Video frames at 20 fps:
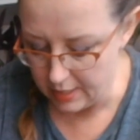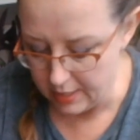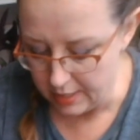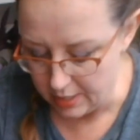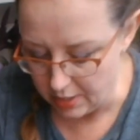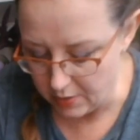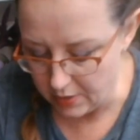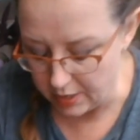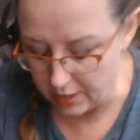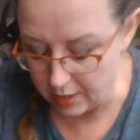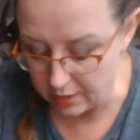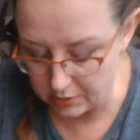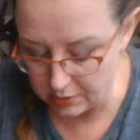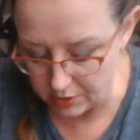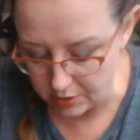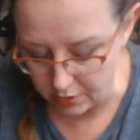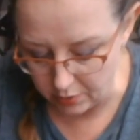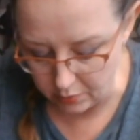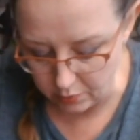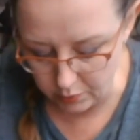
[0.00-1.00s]
You can
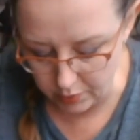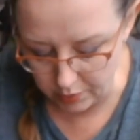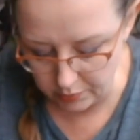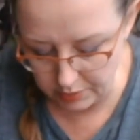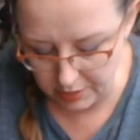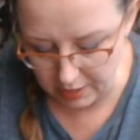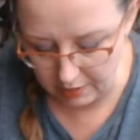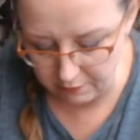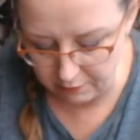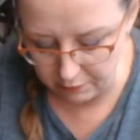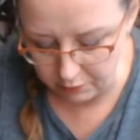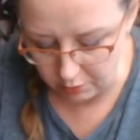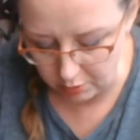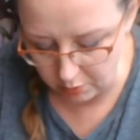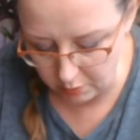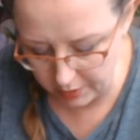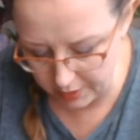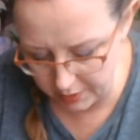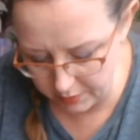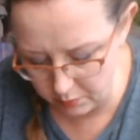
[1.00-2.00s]
also rotate
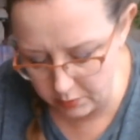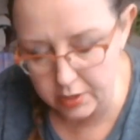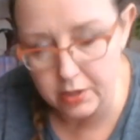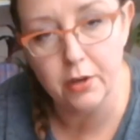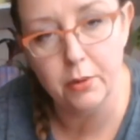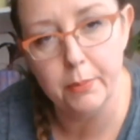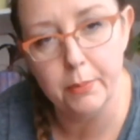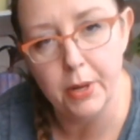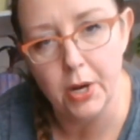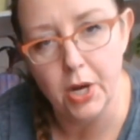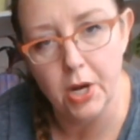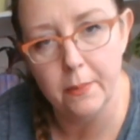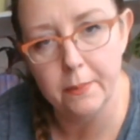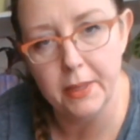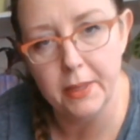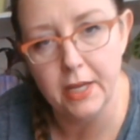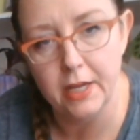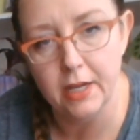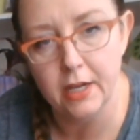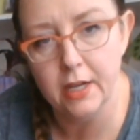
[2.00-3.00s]
forward with your palm
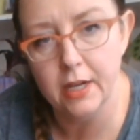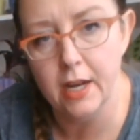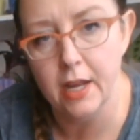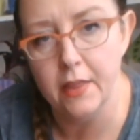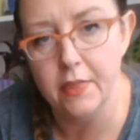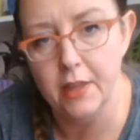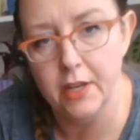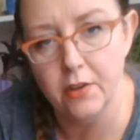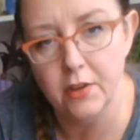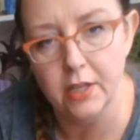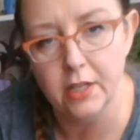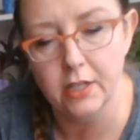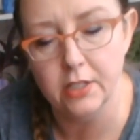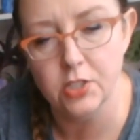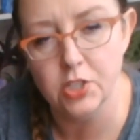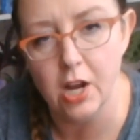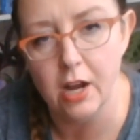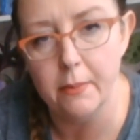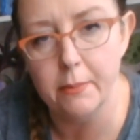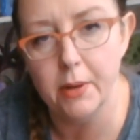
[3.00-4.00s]
here, and then you can
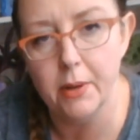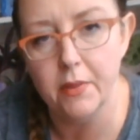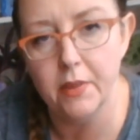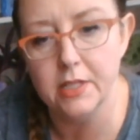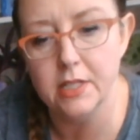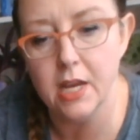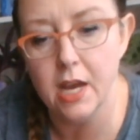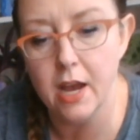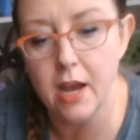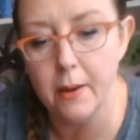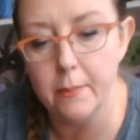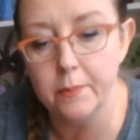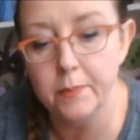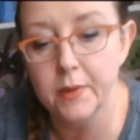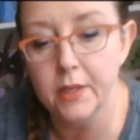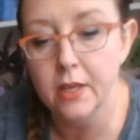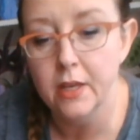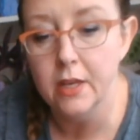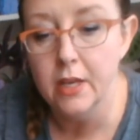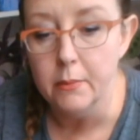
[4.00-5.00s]
chop on the top.
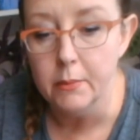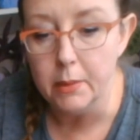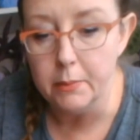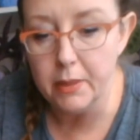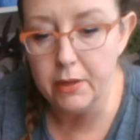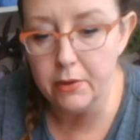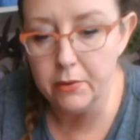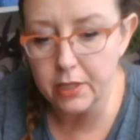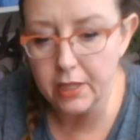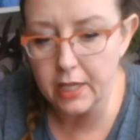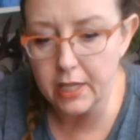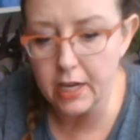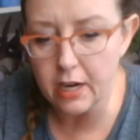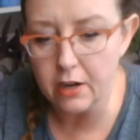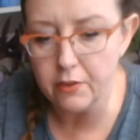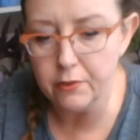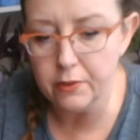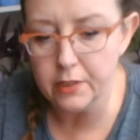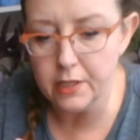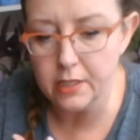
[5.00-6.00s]
But be really
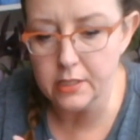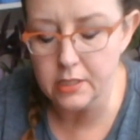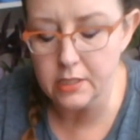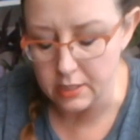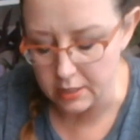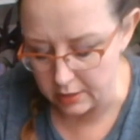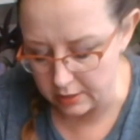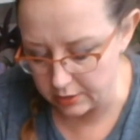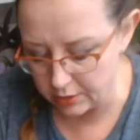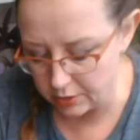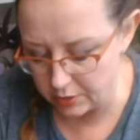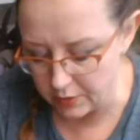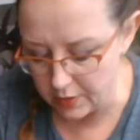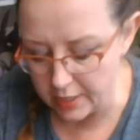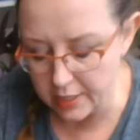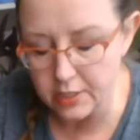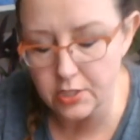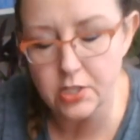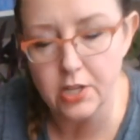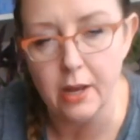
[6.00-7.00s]
careful not to
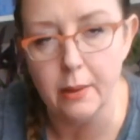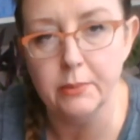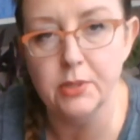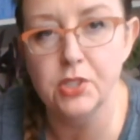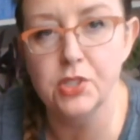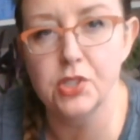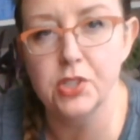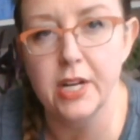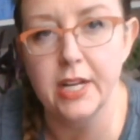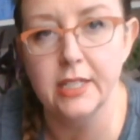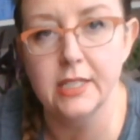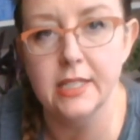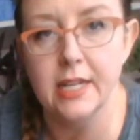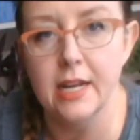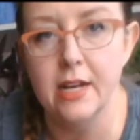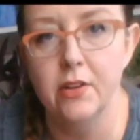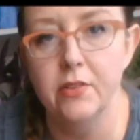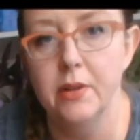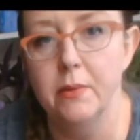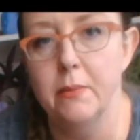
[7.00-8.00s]
karate chop straight
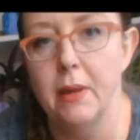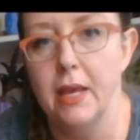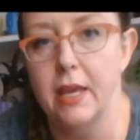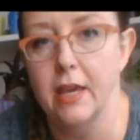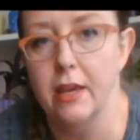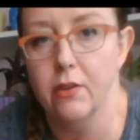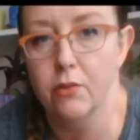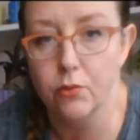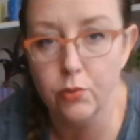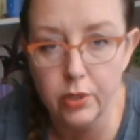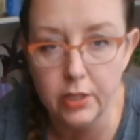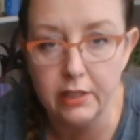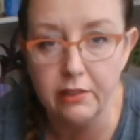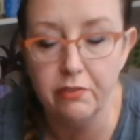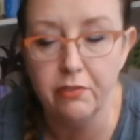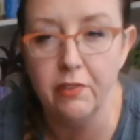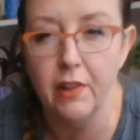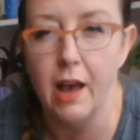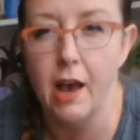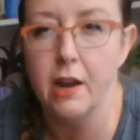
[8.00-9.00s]
down and make it really
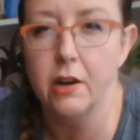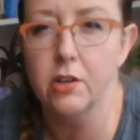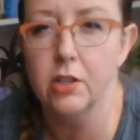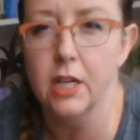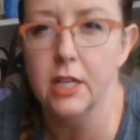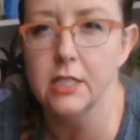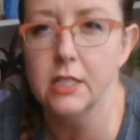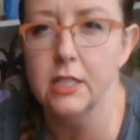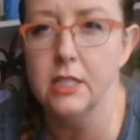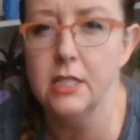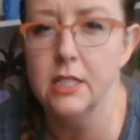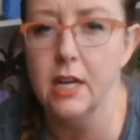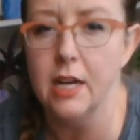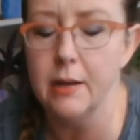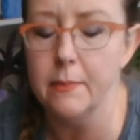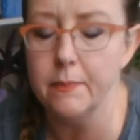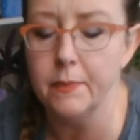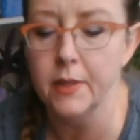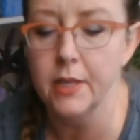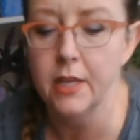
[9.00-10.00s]
flat across the
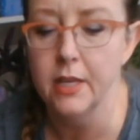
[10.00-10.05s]
top.